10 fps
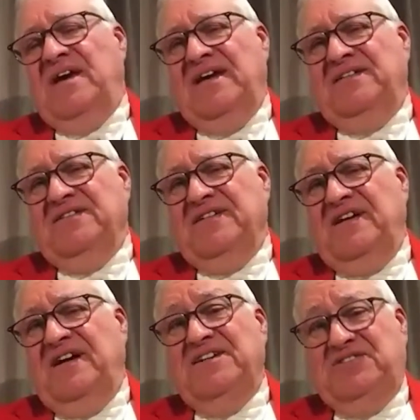And
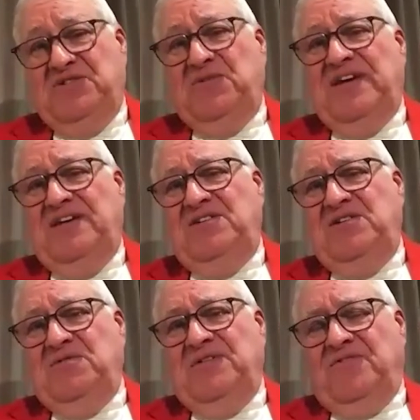I do it in
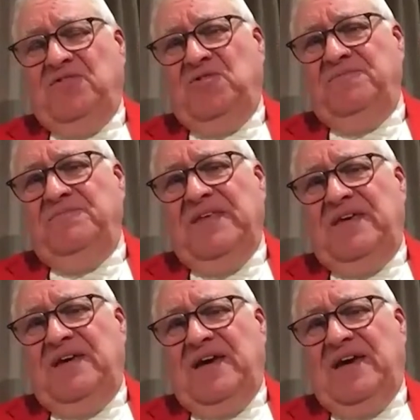uniform.
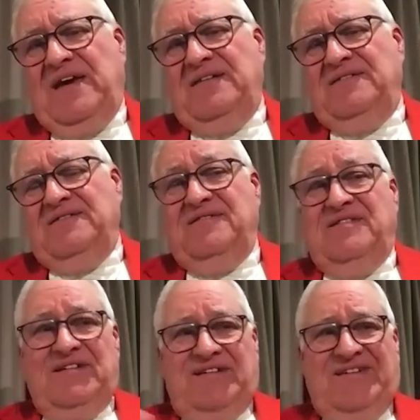And
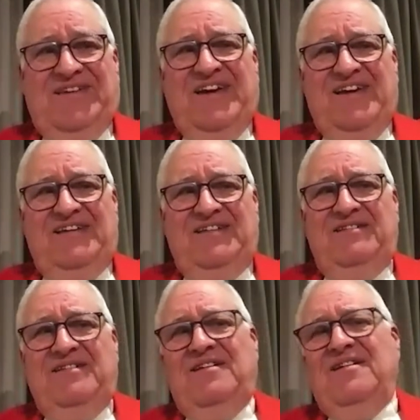
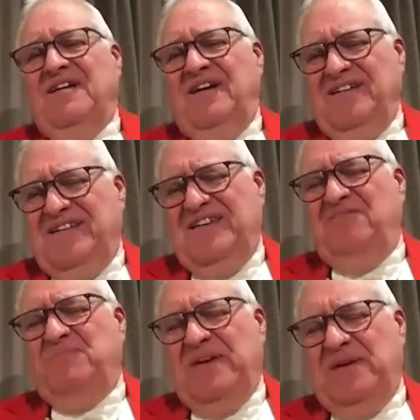again, I
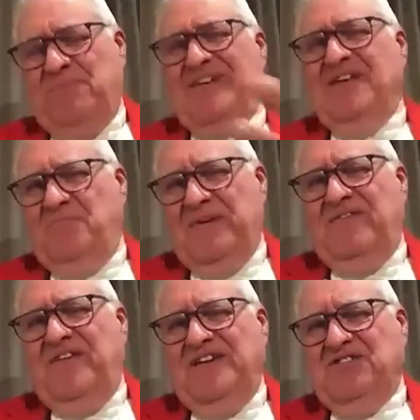give people a little
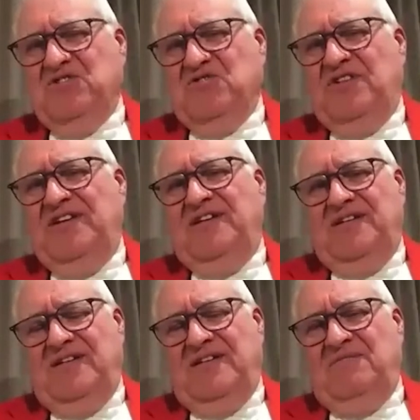bit of
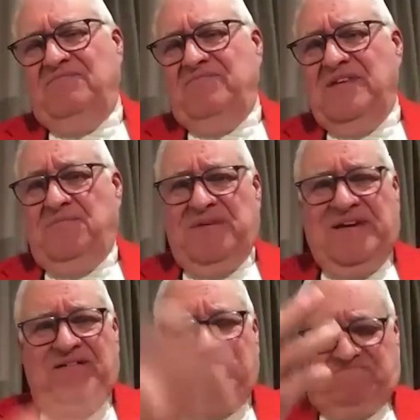history
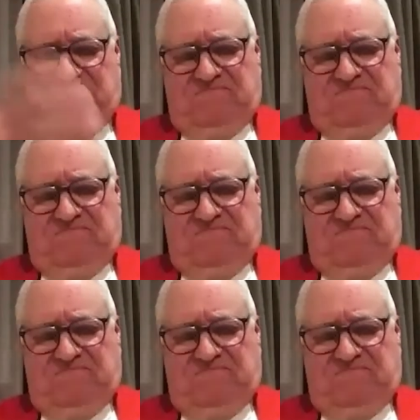about